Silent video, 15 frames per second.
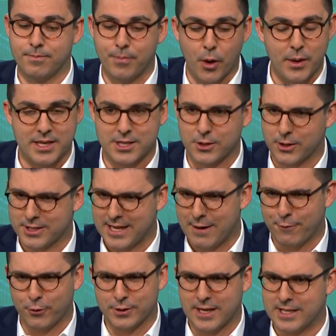Boeing stock's
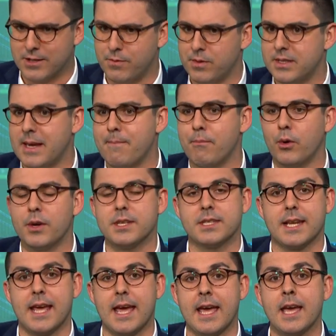down 0.4%
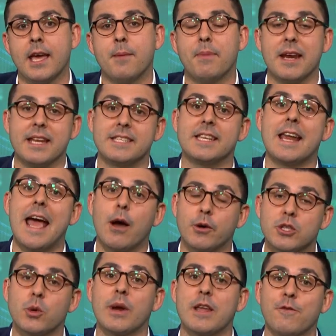modestly, but it's now
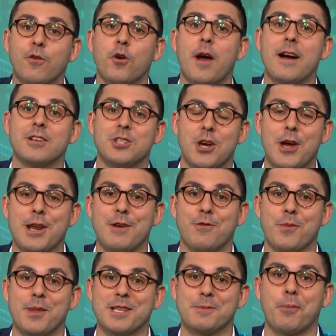a 24-hour journey
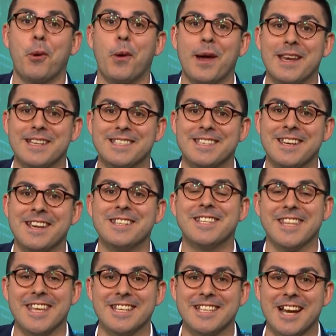from this point
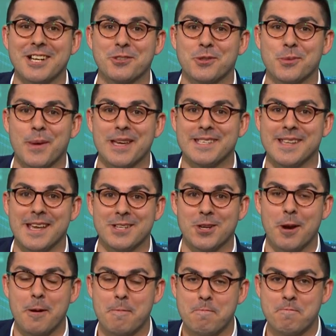to the International Space Station.